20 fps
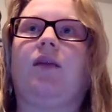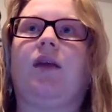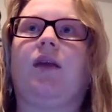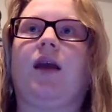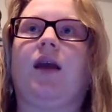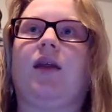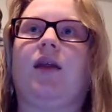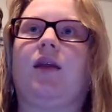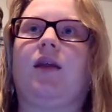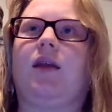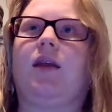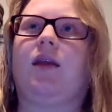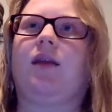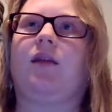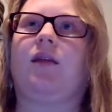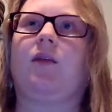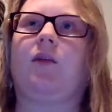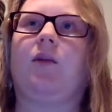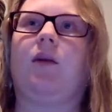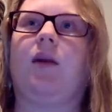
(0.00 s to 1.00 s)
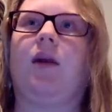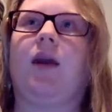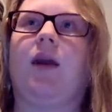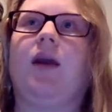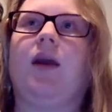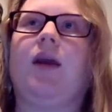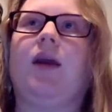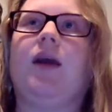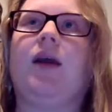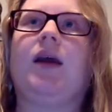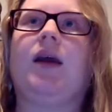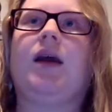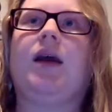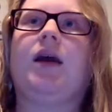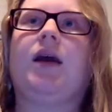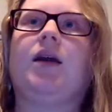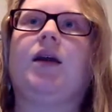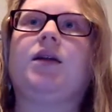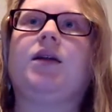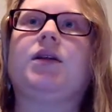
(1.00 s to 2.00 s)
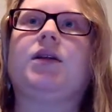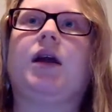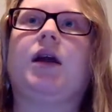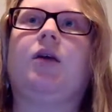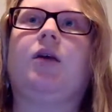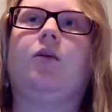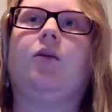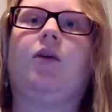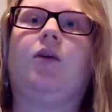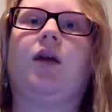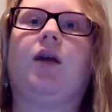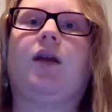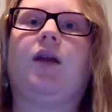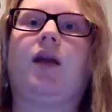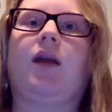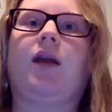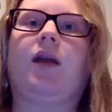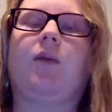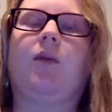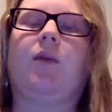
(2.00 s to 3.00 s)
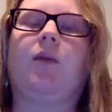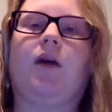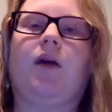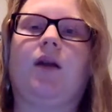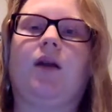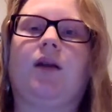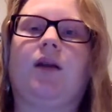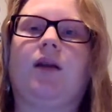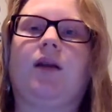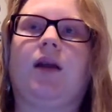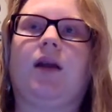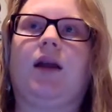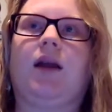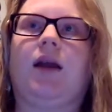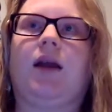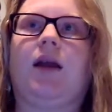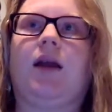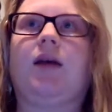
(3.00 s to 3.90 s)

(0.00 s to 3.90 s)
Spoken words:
I think that's a really terrible example, honestly. Like,